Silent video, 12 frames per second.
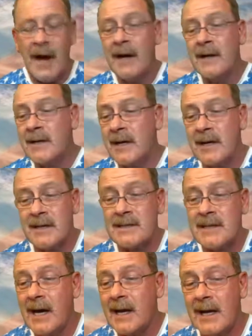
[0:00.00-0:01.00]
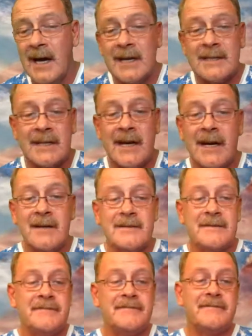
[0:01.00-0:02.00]
I'm getting excited, guys and
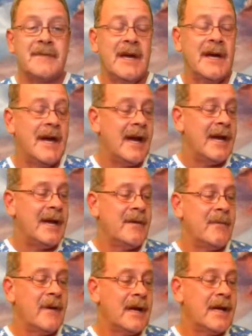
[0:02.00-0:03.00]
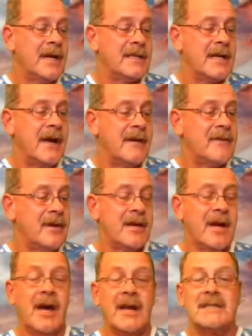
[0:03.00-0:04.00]
gals. It really is. I've done
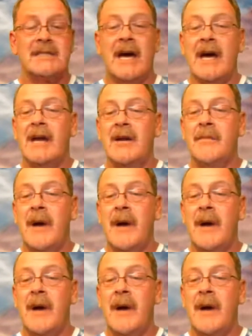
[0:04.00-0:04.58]
got excited